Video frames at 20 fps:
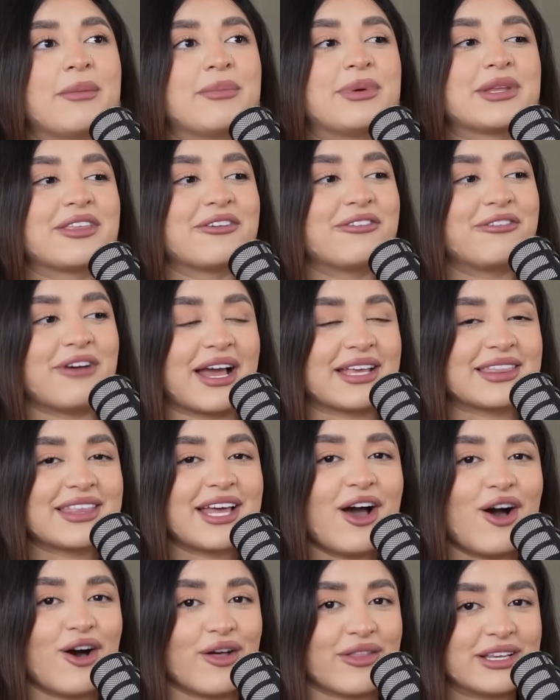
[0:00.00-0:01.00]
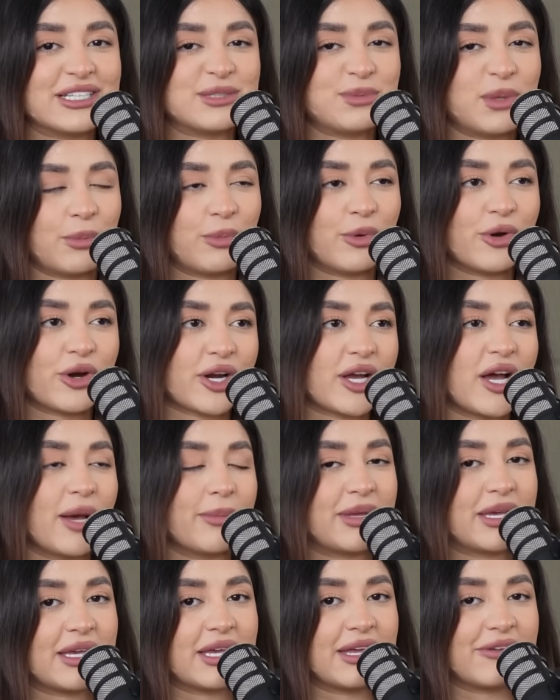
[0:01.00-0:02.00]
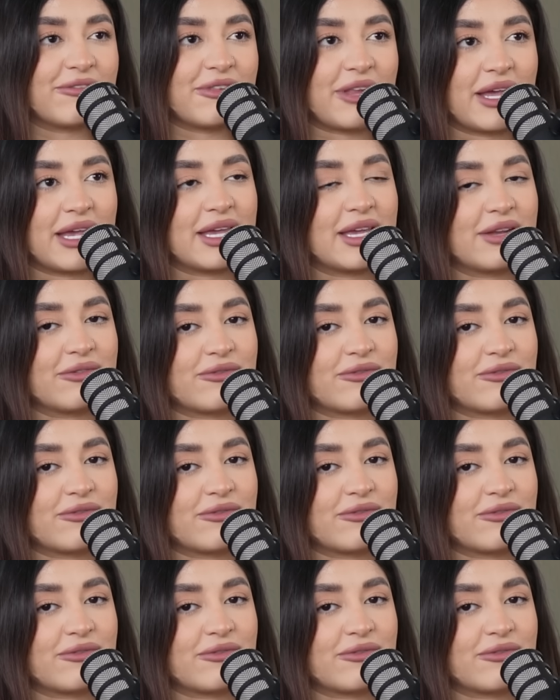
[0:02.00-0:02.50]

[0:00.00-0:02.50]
But the fact that all these people are coming and flying